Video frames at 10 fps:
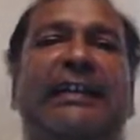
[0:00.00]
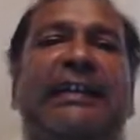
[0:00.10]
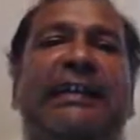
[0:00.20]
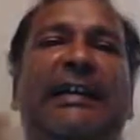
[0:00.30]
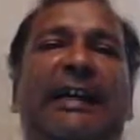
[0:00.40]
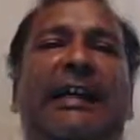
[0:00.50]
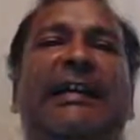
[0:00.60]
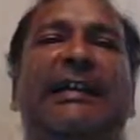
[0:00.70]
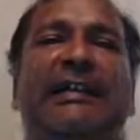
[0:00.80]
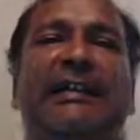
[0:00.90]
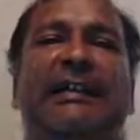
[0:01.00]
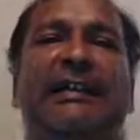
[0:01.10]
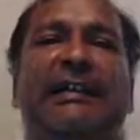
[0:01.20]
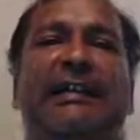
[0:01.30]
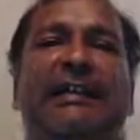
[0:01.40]
again,
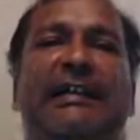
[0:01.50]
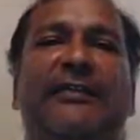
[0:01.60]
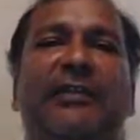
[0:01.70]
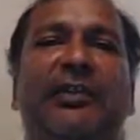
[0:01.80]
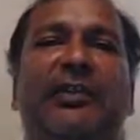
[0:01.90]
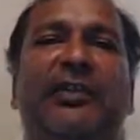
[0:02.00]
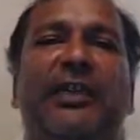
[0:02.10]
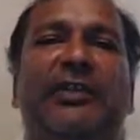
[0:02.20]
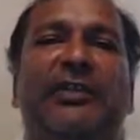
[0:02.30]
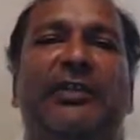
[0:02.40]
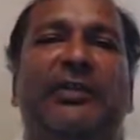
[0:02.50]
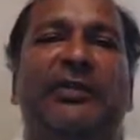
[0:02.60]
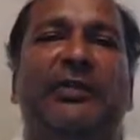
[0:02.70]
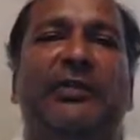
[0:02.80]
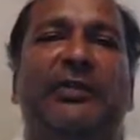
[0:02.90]
if you're going
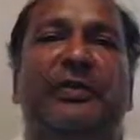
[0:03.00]
to